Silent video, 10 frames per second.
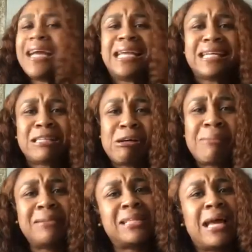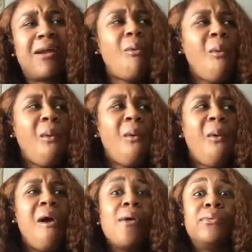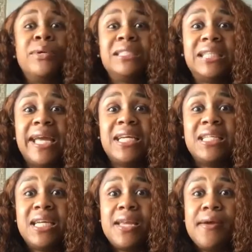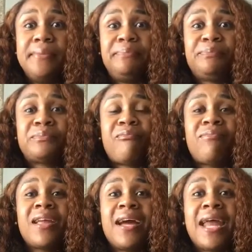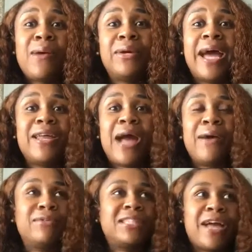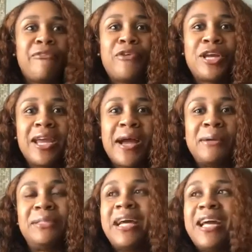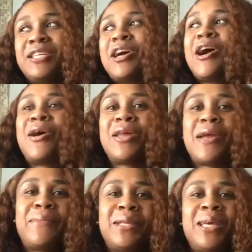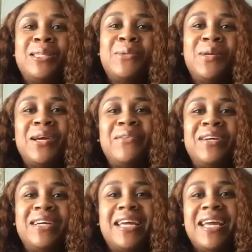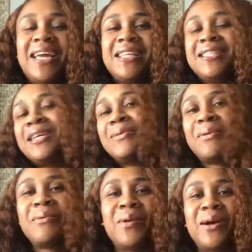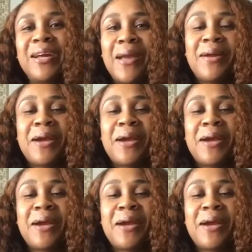And I told him, I was like, one day he did it. And I was like freaking out, and I had to call the ambulance or whatever and tell him where we were.